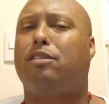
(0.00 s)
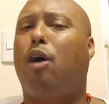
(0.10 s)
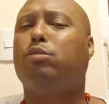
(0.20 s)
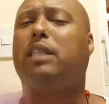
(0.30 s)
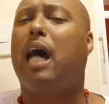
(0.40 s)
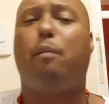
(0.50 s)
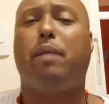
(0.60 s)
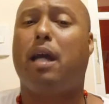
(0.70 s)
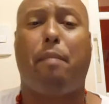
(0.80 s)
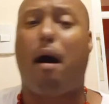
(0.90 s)
Don't tell
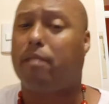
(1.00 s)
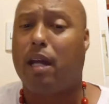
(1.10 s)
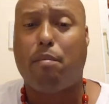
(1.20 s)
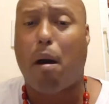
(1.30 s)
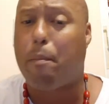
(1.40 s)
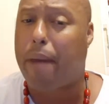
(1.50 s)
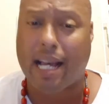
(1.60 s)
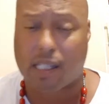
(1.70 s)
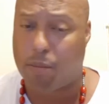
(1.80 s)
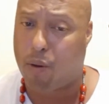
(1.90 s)
me about nothing about
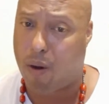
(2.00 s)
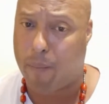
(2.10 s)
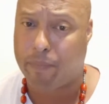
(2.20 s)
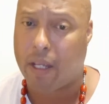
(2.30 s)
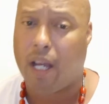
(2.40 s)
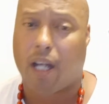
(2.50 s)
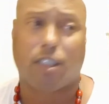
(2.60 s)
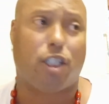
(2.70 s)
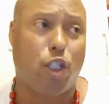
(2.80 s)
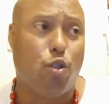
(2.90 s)
basketball
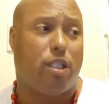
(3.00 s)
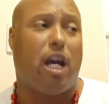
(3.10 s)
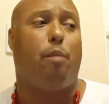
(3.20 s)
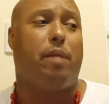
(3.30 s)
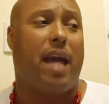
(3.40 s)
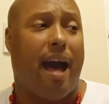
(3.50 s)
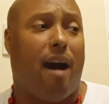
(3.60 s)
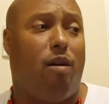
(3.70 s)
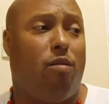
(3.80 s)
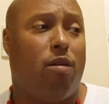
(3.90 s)
until you tell me
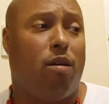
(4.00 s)
how